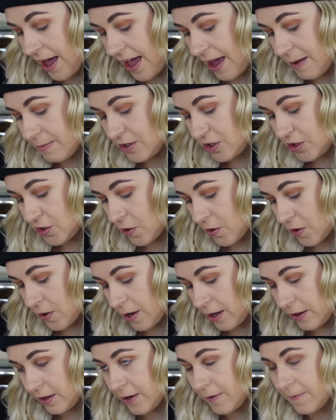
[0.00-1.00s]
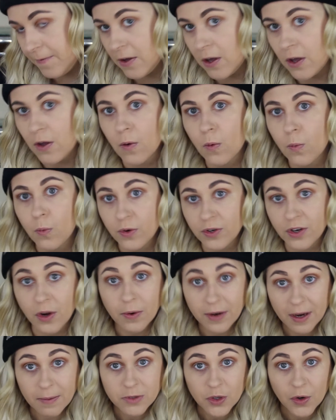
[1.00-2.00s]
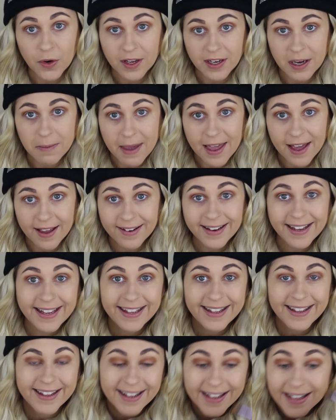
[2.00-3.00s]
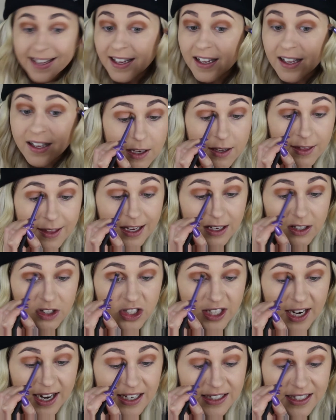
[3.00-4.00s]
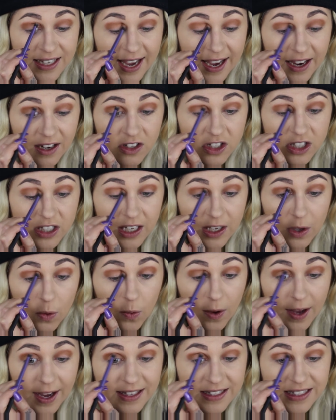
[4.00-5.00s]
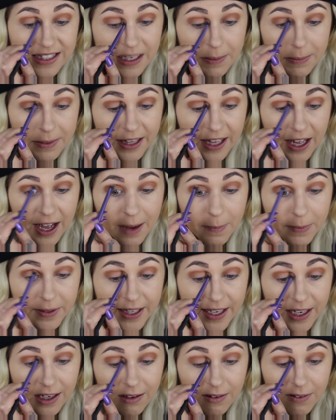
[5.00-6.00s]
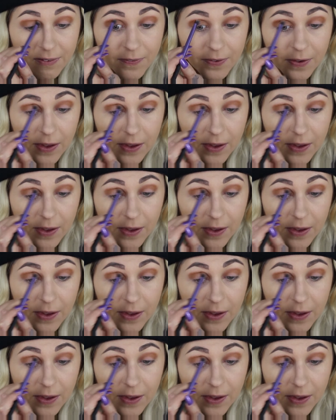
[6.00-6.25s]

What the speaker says: I'm sure a lot of you would know what I'm talking about. Now these shades are actually quite similar, I believe.